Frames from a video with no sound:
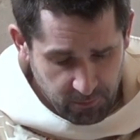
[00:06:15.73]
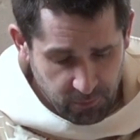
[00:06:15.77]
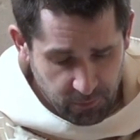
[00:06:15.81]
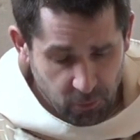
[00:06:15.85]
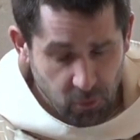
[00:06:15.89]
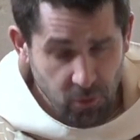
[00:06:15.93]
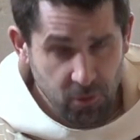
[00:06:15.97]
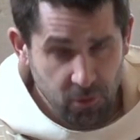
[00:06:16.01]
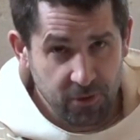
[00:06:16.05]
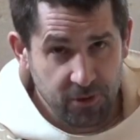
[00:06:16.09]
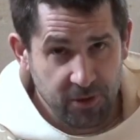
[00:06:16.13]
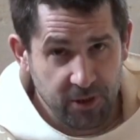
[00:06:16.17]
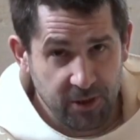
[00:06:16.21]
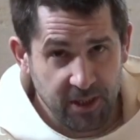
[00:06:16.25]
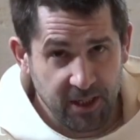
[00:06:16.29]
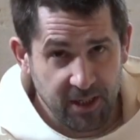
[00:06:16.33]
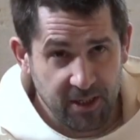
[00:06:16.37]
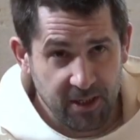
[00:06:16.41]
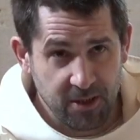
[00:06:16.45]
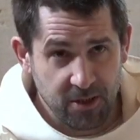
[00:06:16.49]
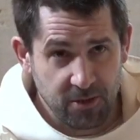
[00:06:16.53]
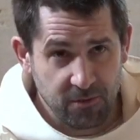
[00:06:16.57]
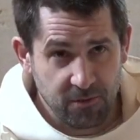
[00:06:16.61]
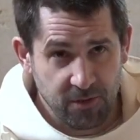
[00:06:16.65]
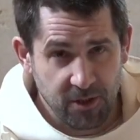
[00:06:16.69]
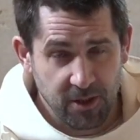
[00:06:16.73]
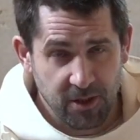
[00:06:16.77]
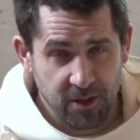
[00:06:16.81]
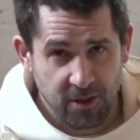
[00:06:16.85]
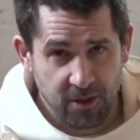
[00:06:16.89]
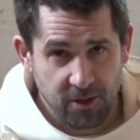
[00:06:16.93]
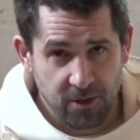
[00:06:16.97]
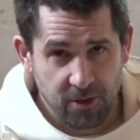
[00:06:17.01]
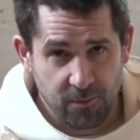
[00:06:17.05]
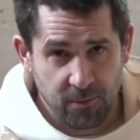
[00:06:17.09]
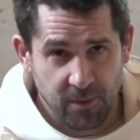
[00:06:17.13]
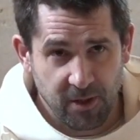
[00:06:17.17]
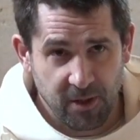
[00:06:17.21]
brought to the ends of the
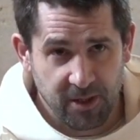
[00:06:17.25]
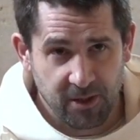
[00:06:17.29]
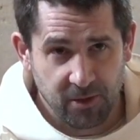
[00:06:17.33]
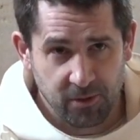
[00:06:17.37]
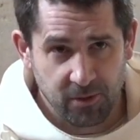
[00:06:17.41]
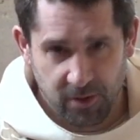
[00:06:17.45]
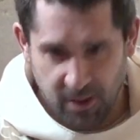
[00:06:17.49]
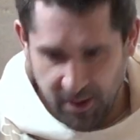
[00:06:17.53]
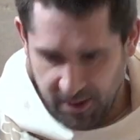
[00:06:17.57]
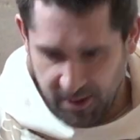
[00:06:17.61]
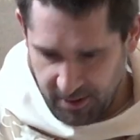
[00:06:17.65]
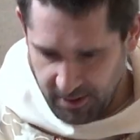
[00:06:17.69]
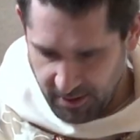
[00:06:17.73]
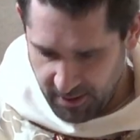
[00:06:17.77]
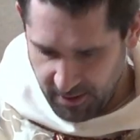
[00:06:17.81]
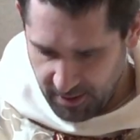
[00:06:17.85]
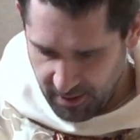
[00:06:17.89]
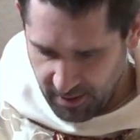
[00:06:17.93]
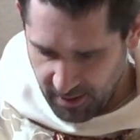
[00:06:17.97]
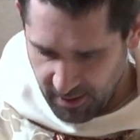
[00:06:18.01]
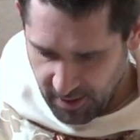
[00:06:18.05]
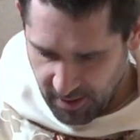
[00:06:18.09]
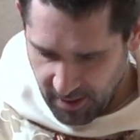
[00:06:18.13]
earth by Christ,